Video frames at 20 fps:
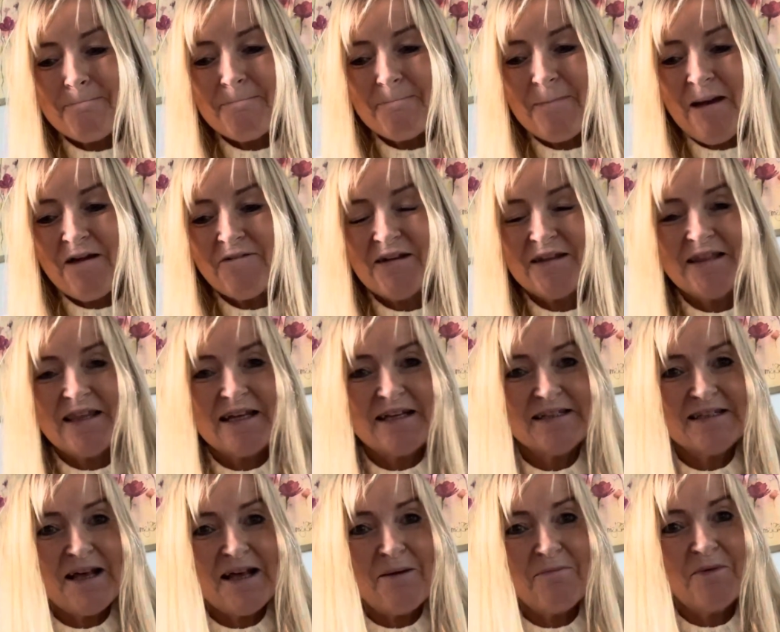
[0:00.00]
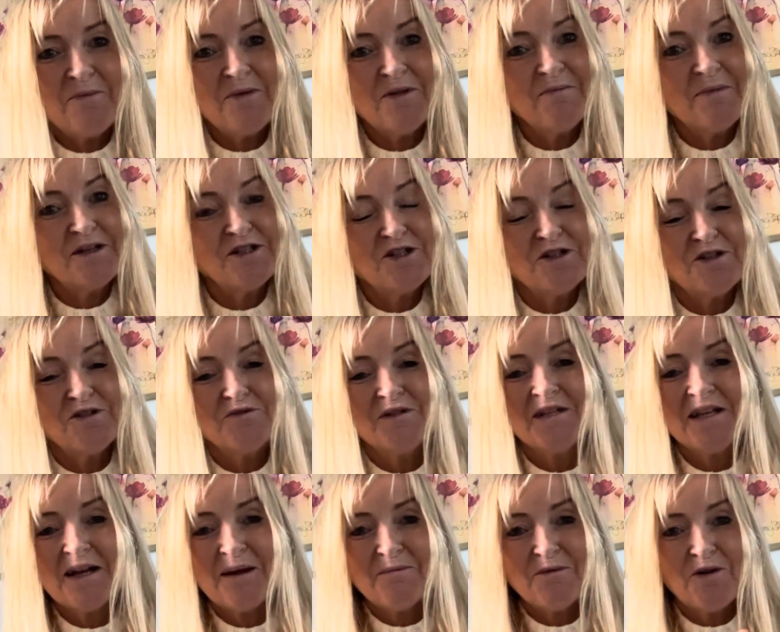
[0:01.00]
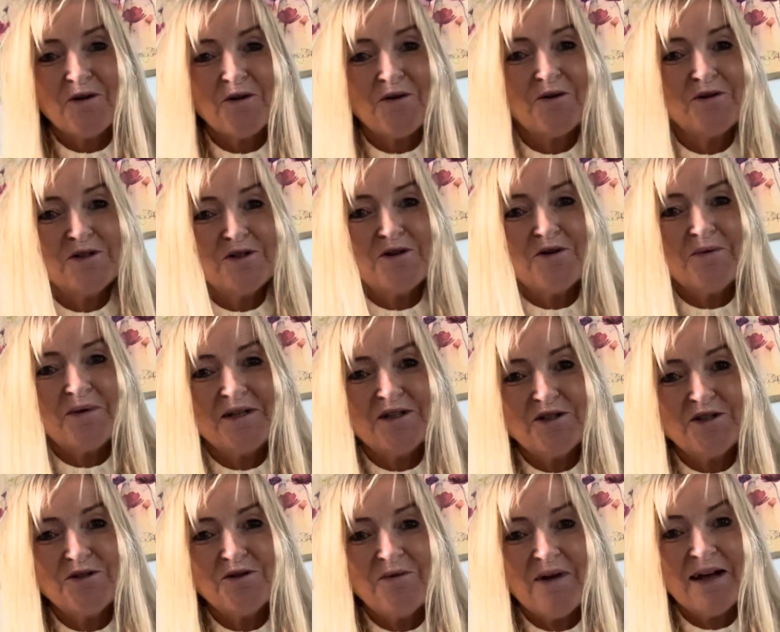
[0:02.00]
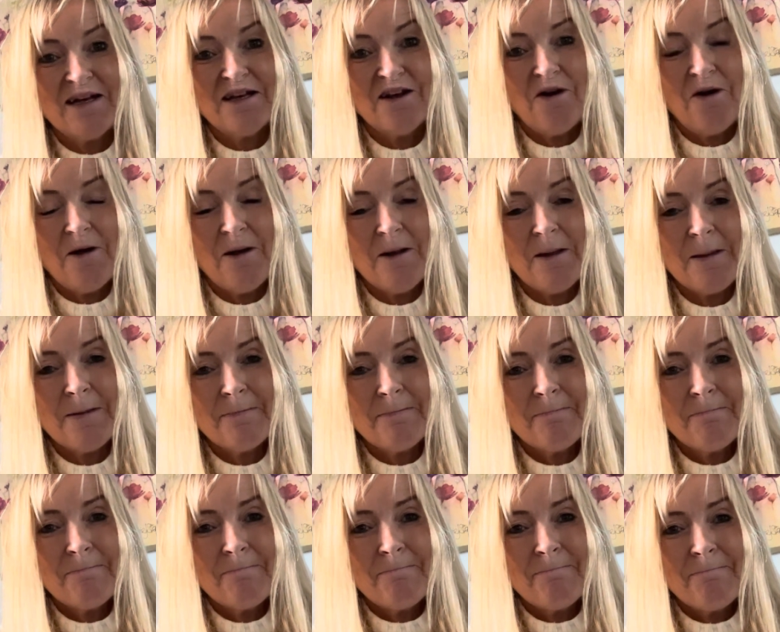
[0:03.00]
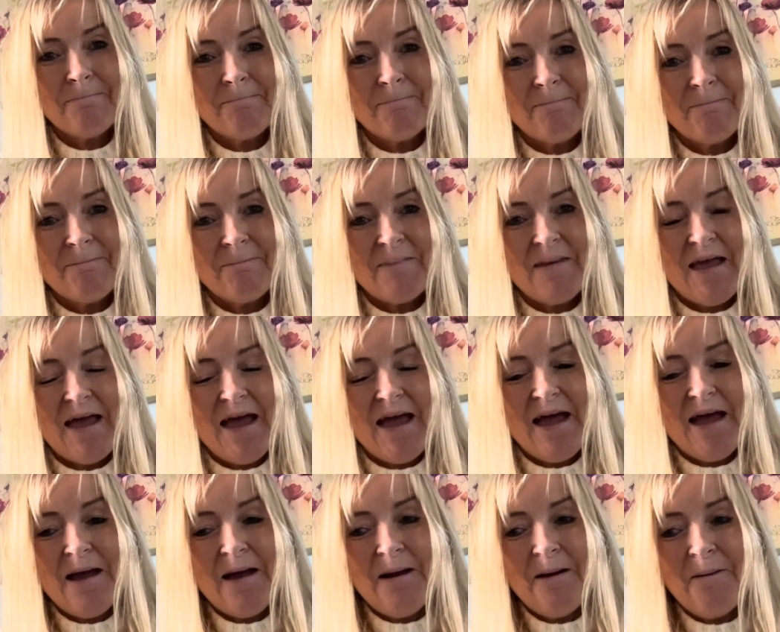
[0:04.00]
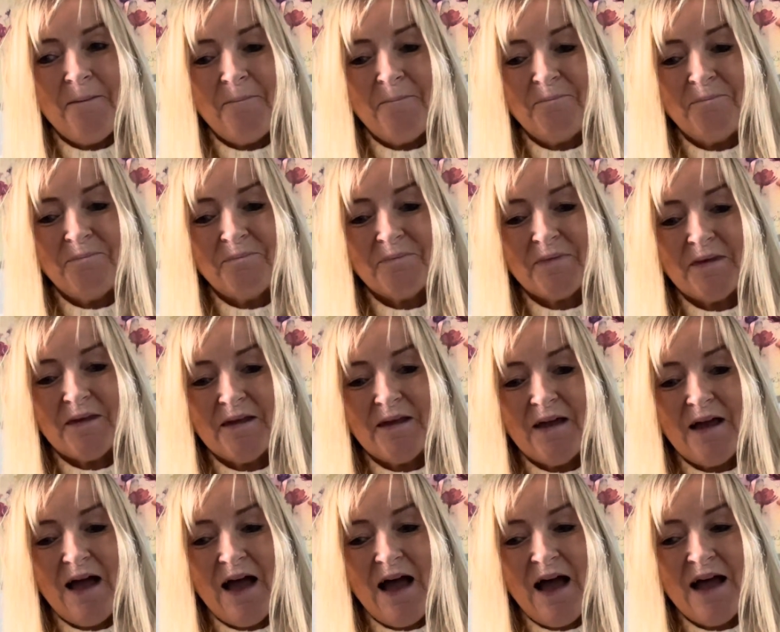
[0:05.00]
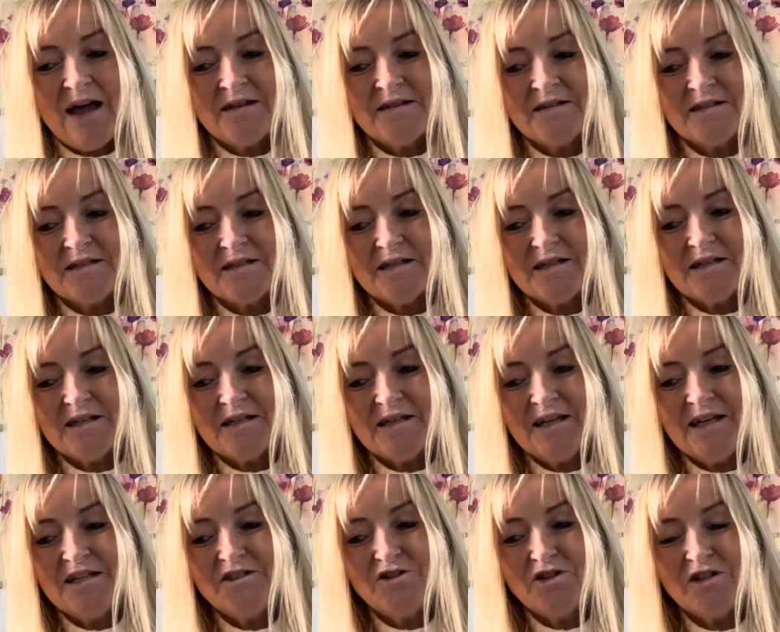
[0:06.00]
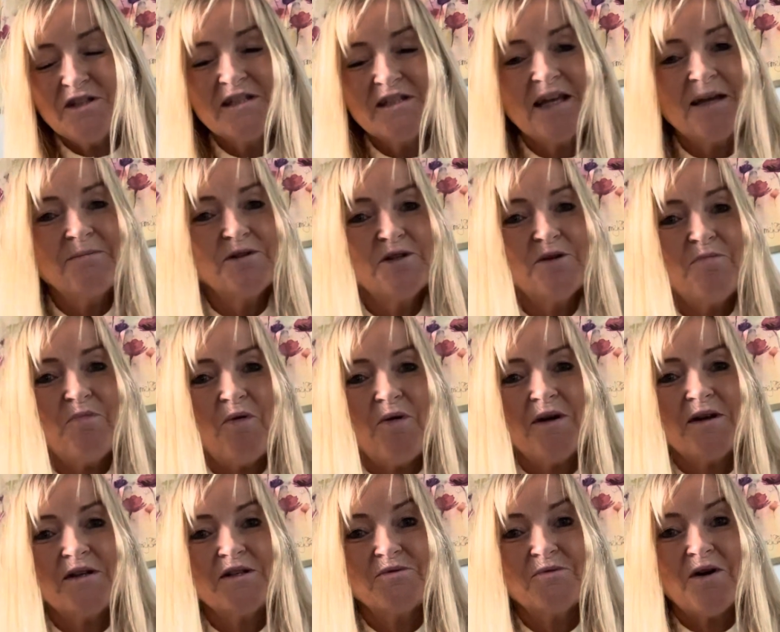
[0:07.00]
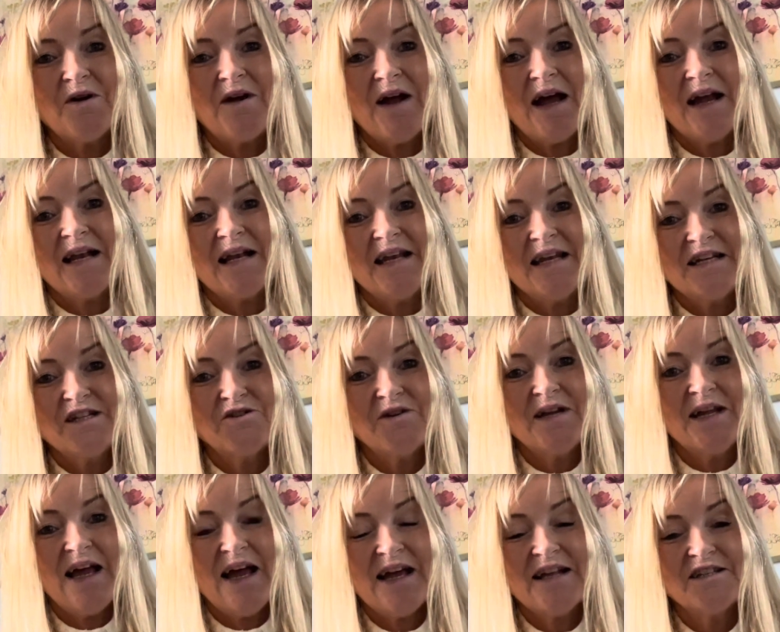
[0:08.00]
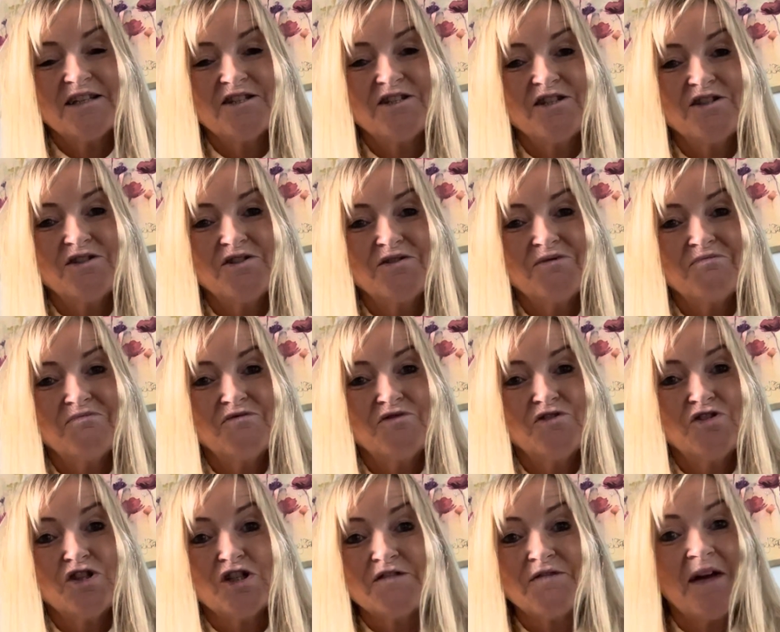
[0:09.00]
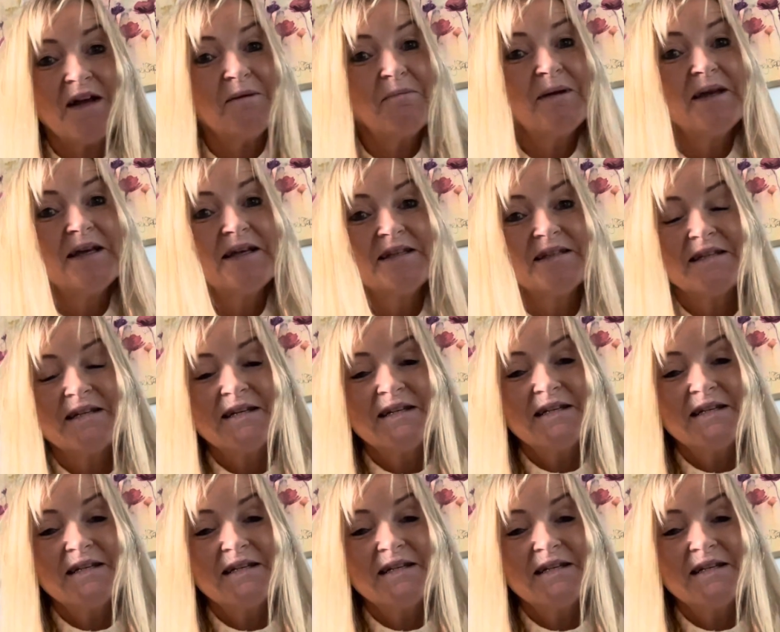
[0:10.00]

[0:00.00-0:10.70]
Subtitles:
I've had things happen with my children that I'm not going to go into right now. And it just came to the point where I literally had to just find peace,